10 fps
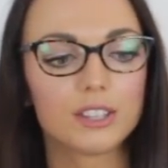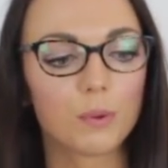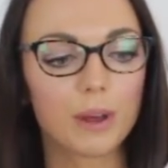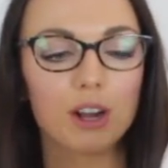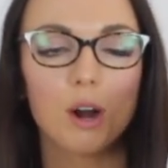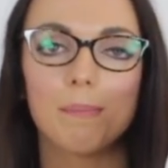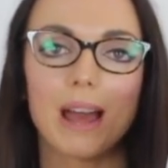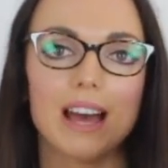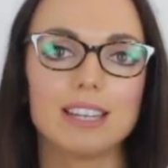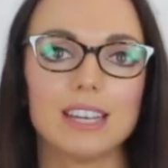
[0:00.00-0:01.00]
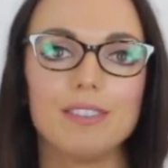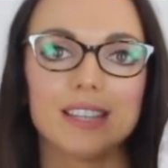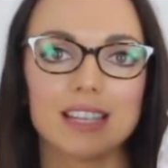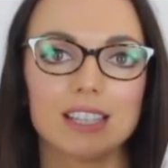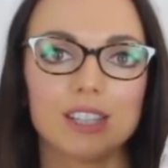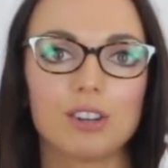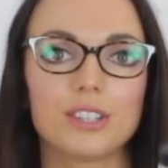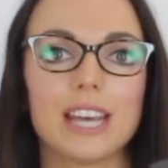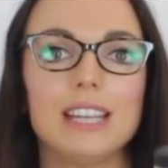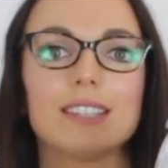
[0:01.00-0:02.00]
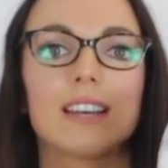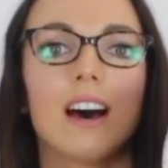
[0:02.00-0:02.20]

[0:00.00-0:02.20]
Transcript: So when I compared it, this actually contains